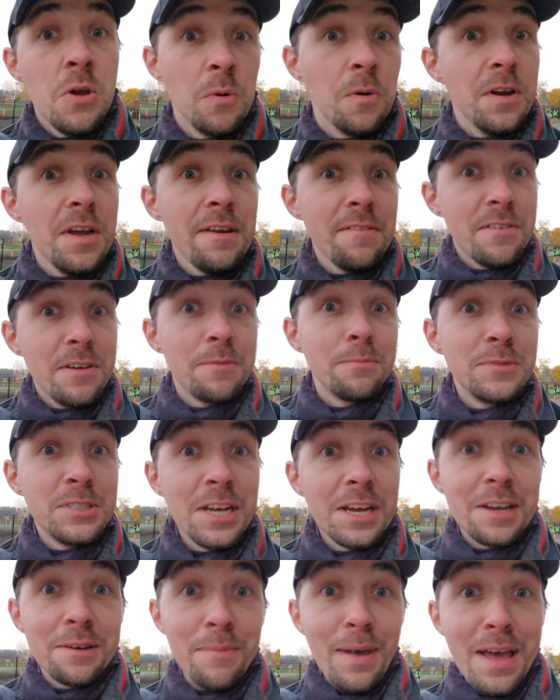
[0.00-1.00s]
we're gonna have to come
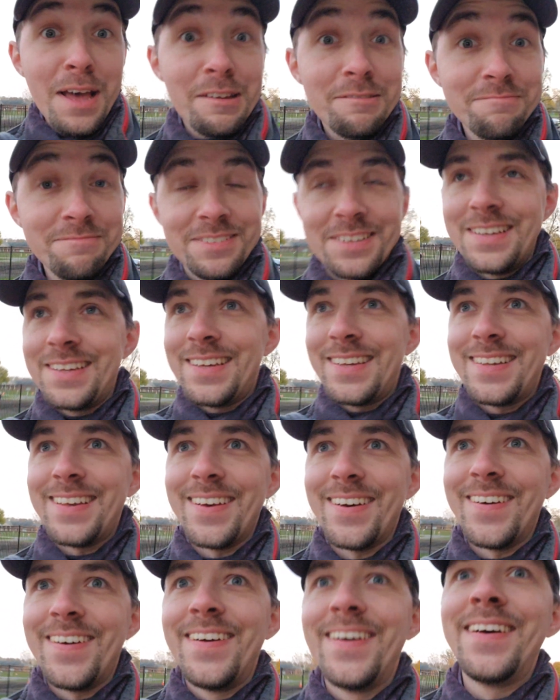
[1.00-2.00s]
check them out.
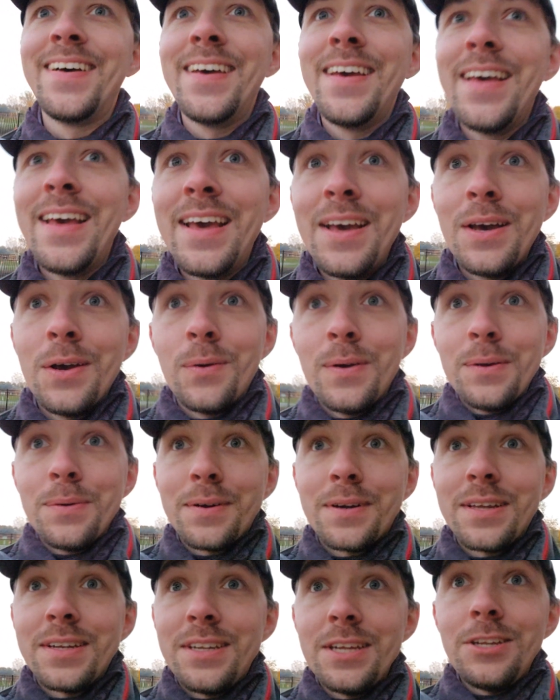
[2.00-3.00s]
So we
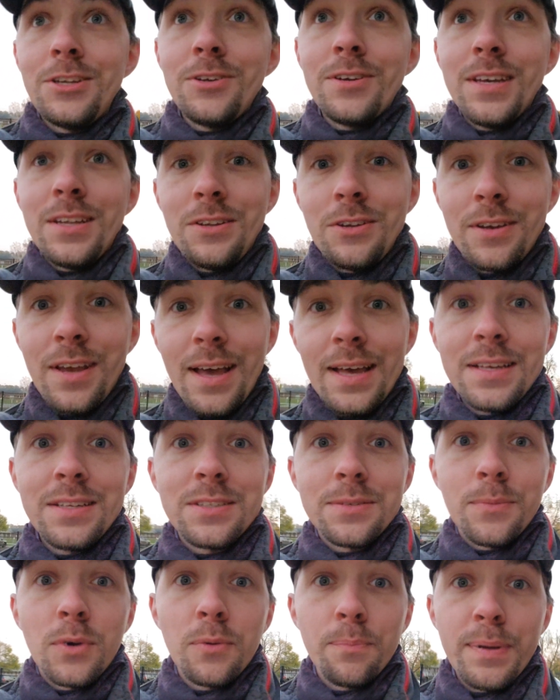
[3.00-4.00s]
will continue getting you guys
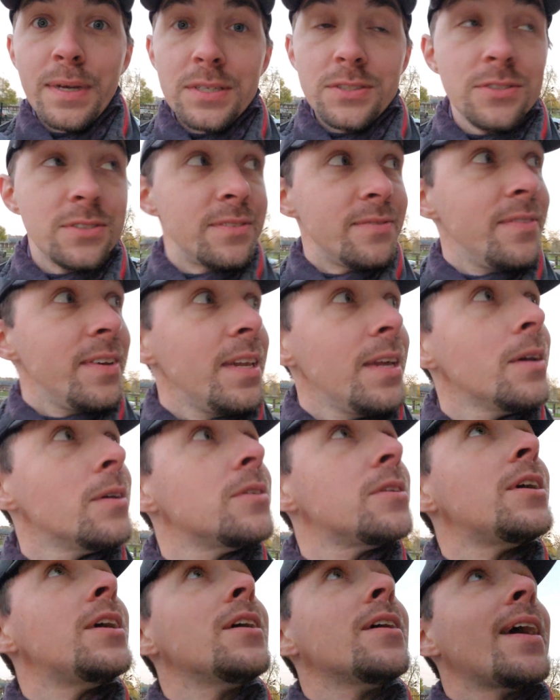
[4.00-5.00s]
some more pictures and
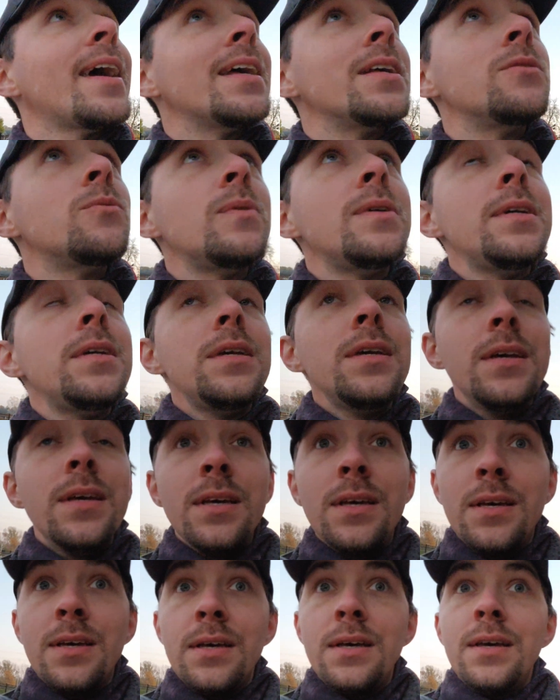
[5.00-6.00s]
videos here as we
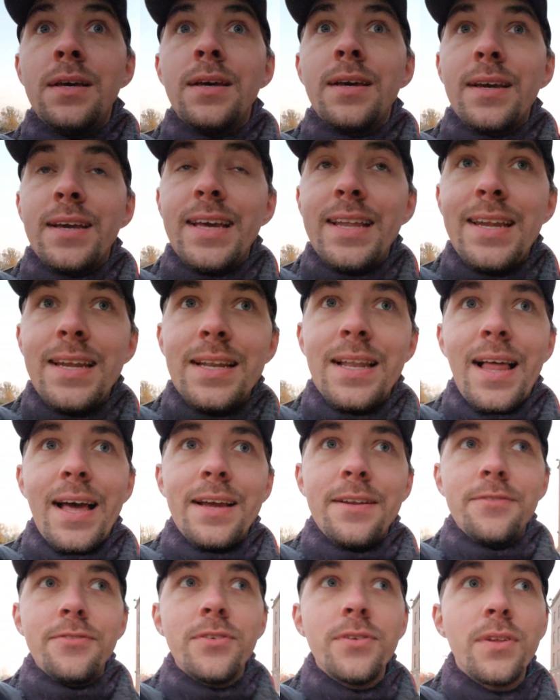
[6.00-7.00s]
get in
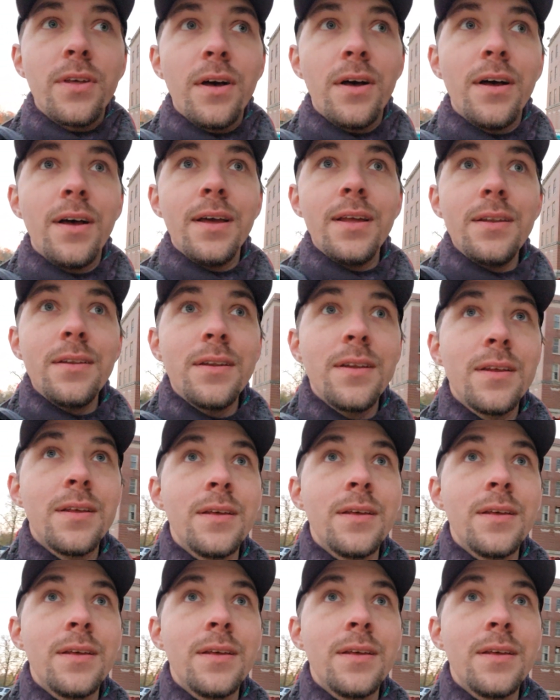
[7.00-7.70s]
line for the haunt.